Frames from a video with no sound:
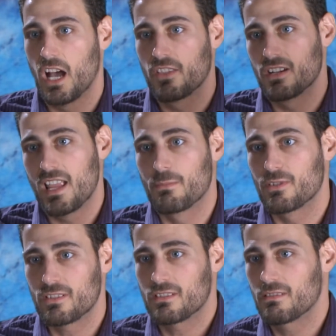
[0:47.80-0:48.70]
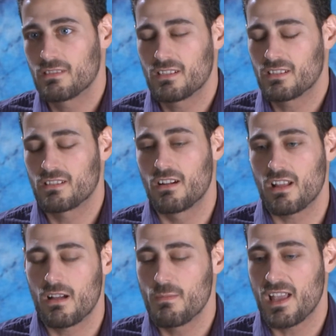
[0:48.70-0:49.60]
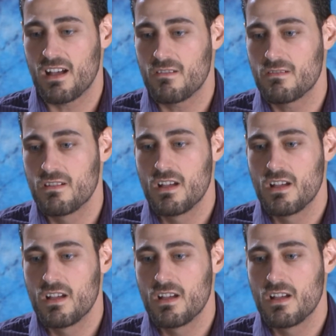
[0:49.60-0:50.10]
other neighbors started coming out.